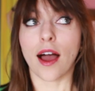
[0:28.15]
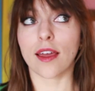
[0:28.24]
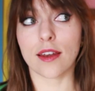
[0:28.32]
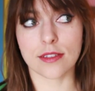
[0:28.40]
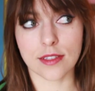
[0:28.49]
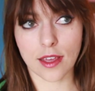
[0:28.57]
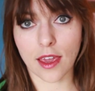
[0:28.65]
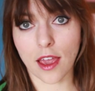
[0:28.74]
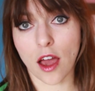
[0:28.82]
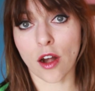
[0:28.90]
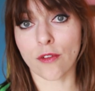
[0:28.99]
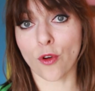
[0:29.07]
I gotta
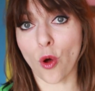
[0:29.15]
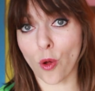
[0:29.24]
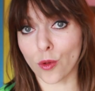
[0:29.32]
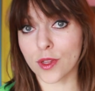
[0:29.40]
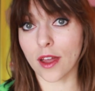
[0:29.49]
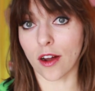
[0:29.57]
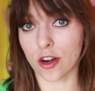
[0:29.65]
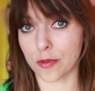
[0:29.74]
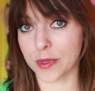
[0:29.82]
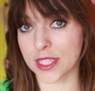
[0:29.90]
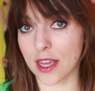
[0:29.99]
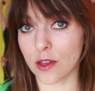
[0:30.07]
say, out of all the
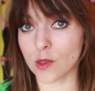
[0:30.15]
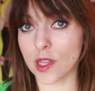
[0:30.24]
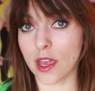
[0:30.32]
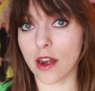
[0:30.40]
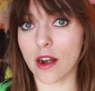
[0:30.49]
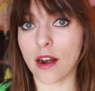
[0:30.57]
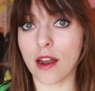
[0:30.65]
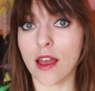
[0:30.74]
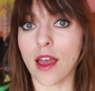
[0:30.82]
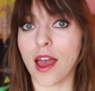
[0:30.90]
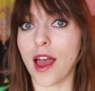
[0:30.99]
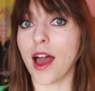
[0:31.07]
armies out there,
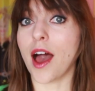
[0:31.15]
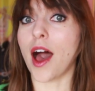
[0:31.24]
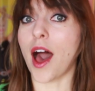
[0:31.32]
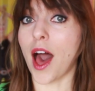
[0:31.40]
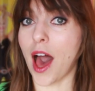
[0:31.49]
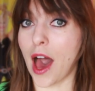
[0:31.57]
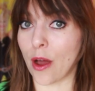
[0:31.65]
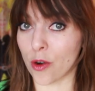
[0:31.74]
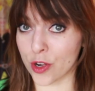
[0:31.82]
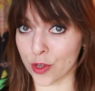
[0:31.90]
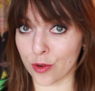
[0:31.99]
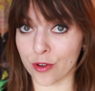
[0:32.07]

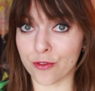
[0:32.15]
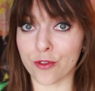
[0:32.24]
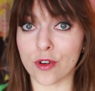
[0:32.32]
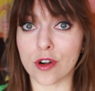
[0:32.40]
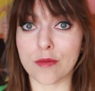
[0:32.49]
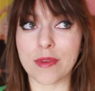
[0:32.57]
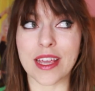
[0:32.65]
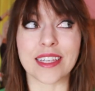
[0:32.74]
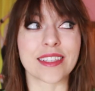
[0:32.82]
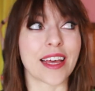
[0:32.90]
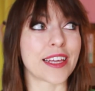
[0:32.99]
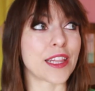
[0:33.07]
our uniform
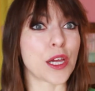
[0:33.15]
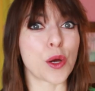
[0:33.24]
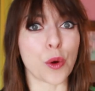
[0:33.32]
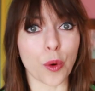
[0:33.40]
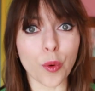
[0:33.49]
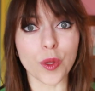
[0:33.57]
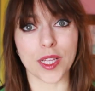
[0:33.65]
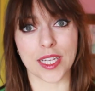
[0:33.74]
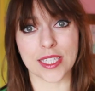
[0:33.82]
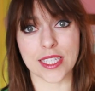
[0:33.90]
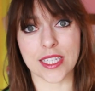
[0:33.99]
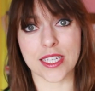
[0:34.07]
is like the
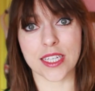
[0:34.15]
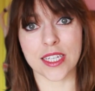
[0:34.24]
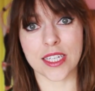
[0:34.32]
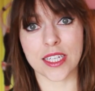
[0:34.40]
coolest.